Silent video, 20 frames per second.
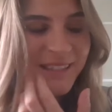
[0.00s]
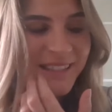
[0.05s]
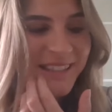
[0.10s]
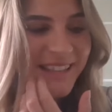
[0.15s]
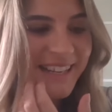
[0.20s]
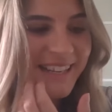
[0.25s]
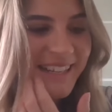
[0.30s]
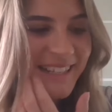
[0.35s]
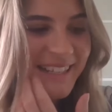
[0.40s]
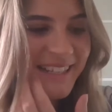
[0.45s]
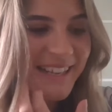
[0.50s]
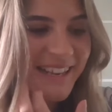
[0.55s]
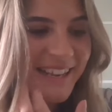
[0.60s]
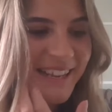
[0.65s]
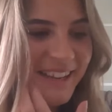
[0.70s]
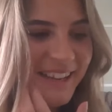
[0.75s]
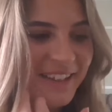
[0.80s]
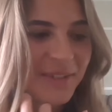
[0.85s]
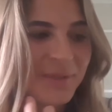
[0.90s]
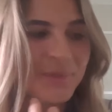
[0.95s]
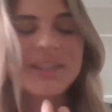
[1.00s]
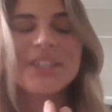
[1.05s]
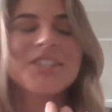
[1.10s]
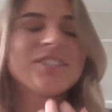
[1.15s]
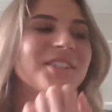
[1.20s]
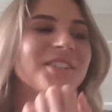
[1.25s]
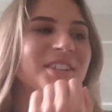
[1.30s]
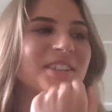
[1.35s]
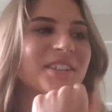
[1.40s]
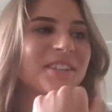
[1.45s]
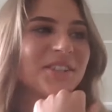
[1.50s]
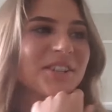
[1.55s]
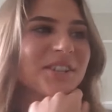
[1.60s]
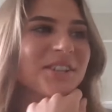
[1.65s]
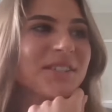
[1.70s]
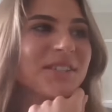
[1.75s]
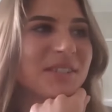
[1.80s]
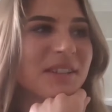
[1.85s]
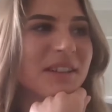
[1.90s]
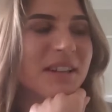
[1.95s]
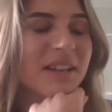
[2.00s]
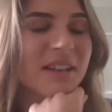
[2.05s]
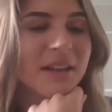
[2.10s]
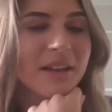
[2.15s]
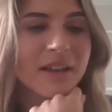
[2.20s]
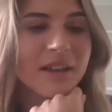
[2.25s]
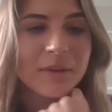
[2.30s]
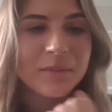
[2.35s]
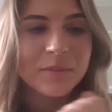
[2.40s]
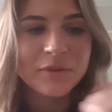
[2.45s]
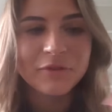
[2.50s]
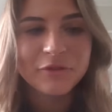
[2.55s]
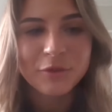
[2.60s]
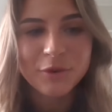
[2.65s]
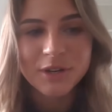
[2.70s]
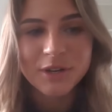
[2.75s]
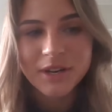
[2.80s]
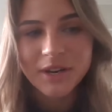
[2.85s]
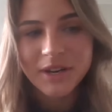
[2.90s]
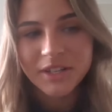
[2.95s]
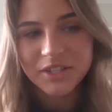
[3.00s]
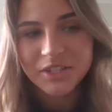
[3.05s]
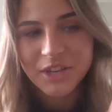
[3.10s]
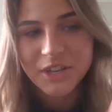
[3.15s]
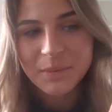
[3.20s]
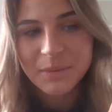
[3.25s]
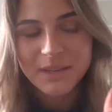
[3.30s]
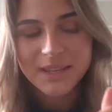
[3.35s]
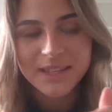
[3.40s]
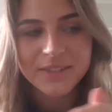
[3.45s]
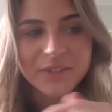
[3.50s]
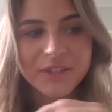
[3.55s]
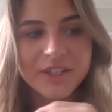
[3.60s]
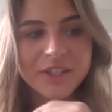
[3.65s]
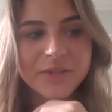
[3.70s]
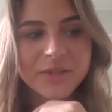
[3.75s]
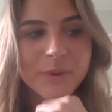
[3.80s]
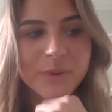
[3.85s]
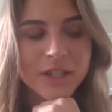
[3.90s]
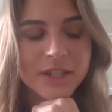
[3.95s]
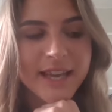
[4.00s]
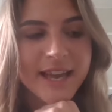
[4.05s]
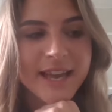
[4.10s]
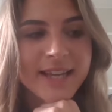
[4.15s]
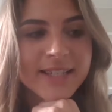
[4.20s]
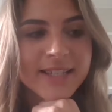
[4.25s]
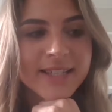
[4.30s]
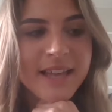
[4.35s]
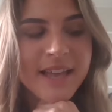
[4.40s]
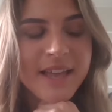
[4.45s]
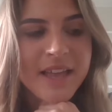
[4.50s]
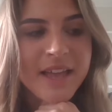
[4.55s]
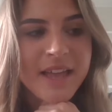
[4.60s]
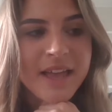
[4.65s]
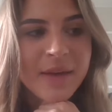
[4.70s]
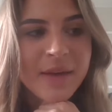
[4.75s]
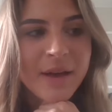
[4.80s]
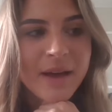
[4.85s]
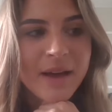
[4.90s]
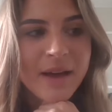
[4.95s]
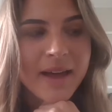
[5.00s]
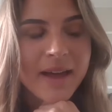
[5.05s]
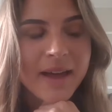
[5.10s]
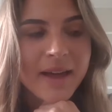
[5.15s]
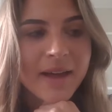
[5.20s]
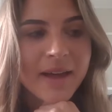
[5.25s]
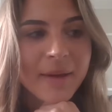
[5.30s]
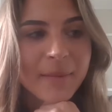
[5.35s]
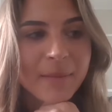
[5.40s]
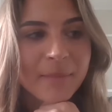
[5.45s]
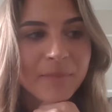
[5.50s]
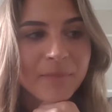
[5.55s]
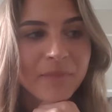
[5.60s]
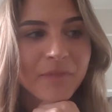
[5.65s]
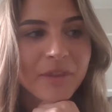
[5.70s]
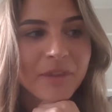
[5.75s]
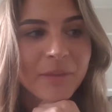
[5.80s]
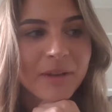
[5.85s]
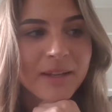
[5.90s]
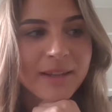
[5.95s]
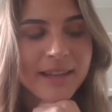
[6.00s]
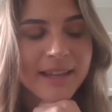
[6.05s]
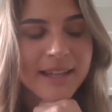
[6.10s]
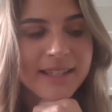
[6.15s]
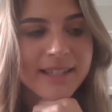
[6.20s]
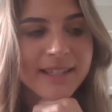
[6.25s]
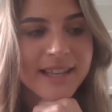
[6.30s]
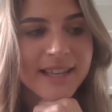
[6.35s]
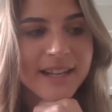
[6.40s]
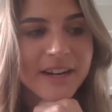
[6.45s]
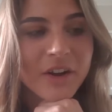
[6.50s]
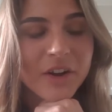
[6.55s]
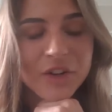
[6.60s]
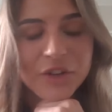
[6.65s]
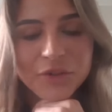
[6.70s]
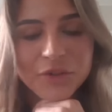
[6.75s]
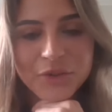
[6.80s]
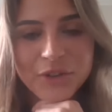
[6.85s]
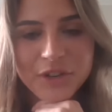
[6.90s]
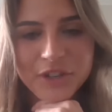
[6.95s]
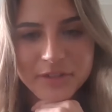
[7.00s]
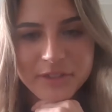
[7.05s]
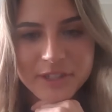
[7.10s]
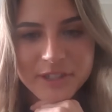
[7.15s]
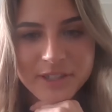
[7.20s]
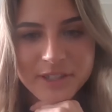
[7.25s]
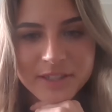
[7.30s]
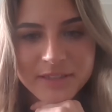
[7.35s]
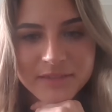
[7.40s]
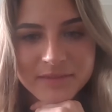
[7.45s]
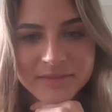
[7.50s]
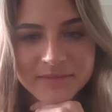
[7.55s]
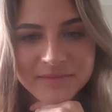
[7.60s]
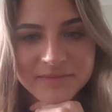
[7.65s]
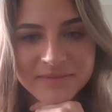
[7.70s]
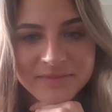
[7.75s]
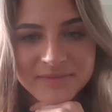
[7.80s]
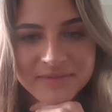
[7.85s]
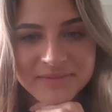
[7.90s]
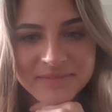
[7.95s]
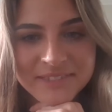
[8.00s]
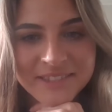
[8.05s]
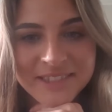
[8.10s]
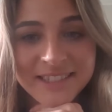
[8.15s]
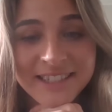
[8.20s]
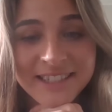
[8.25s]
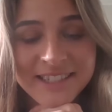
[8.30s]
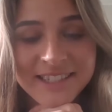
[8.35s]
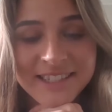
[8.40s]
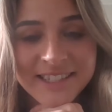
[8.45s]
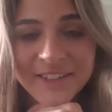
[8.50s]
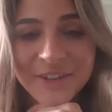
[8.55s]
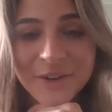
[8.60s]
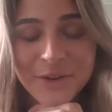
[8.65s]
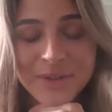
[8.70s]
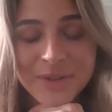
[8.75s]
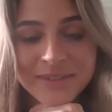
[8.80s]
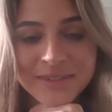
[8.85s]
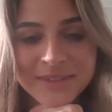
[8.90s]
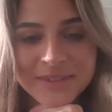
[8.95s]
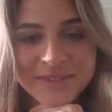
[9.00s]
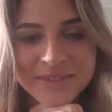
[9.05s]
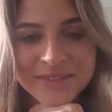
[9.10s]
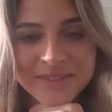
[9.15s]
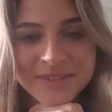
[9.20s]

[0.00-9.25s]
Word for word: to fill that in, I got a question just before jumping into this podcast. Um, my dad said, Are you nervous? And I said, No,